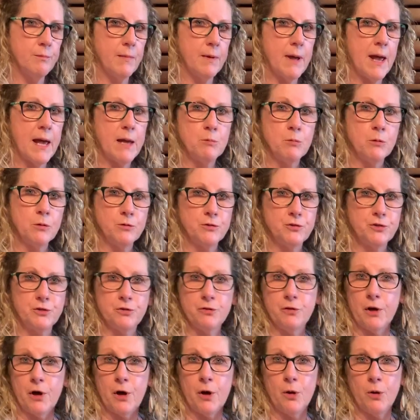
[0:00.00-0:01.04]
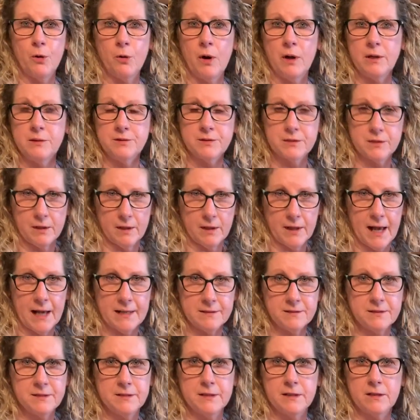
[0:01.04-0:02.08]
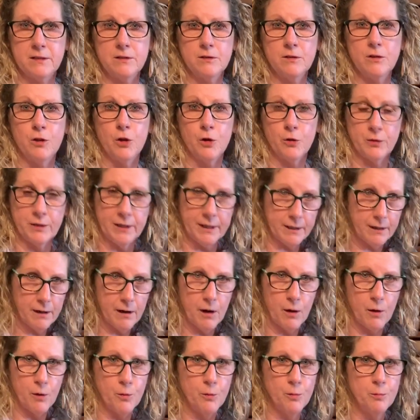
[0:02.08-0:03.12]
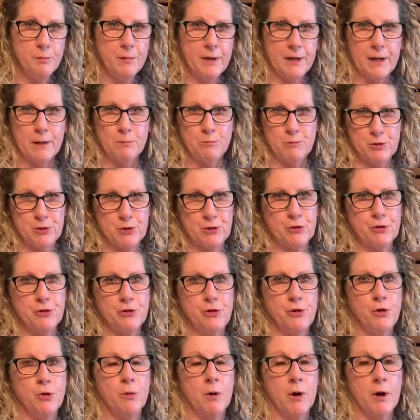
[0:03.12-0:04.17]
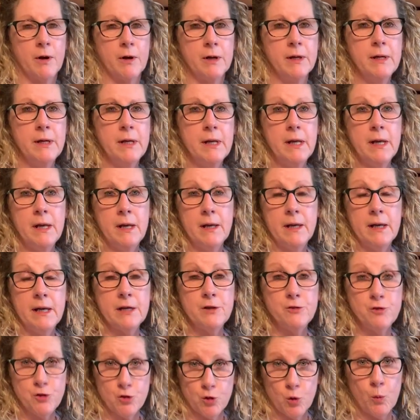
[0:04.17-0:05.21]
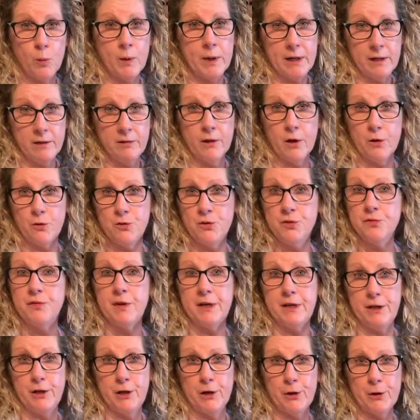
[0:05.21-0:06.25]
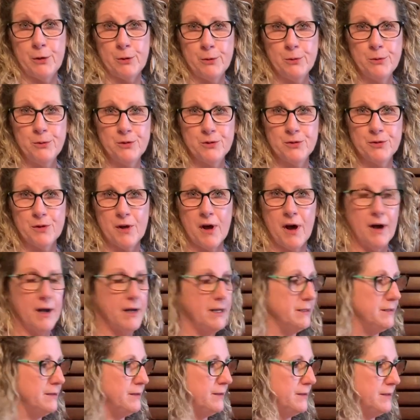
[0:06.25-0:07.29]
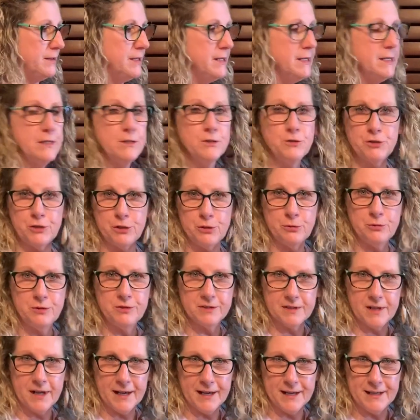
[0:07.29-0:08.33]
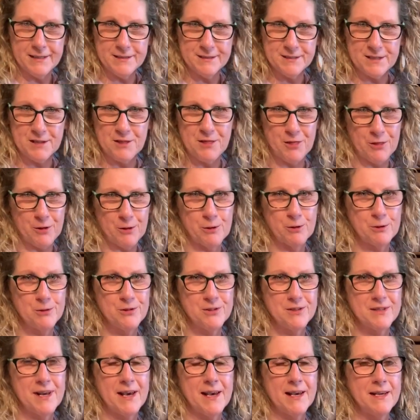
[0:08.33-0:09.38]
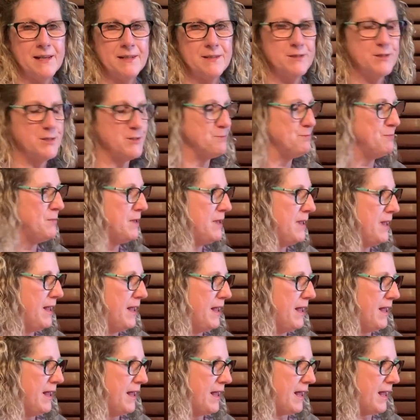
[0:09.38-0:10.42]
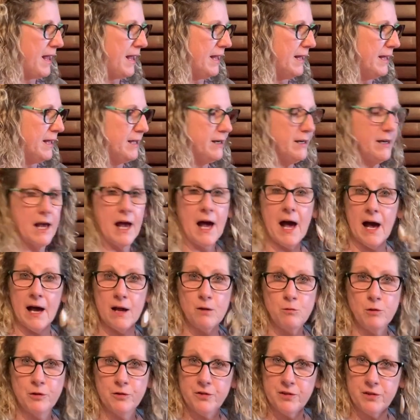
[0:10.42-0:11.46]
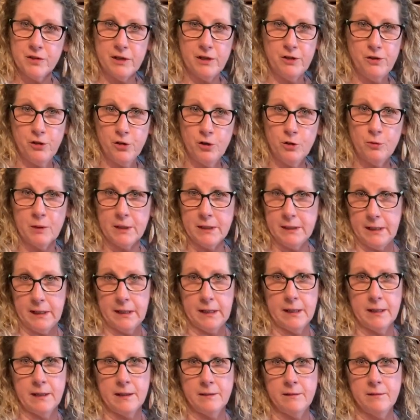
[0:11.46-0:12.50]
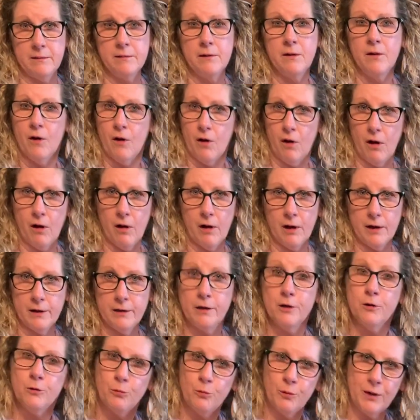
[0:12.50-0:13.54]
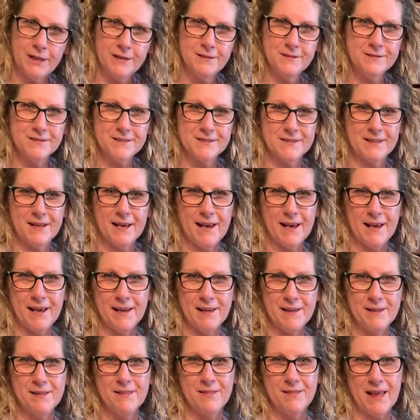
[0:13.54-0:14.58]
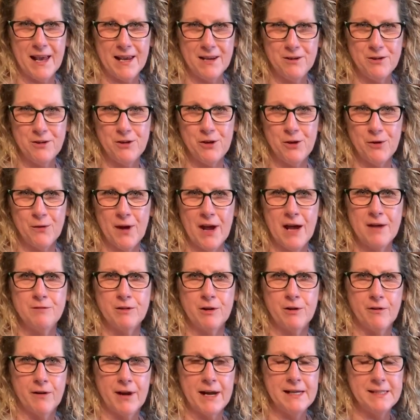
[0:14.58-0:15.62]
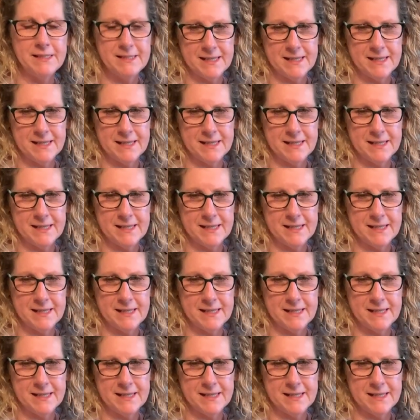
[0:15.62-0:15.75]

able to go on Scholastic Learn at Home, and I'm sure you are enjoying those videos on Tuesdays and Thursdays. And I will see you again on Wednesday. Thank you. Have a great